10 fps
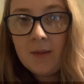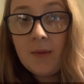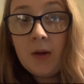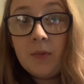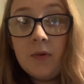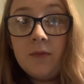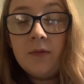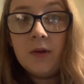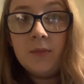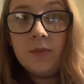I will
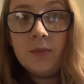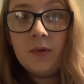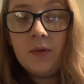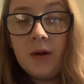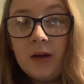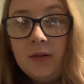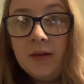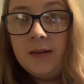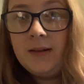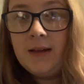film tomorrow.
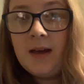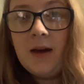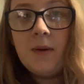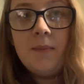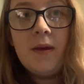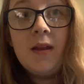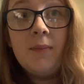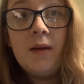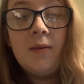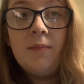I might be in a
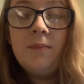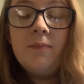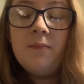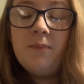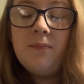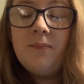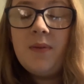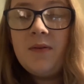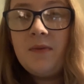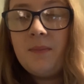bit
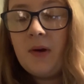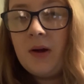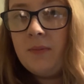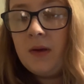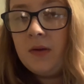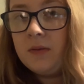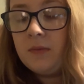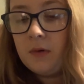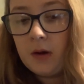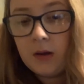of a brighter mood
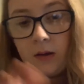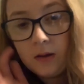tomorrow.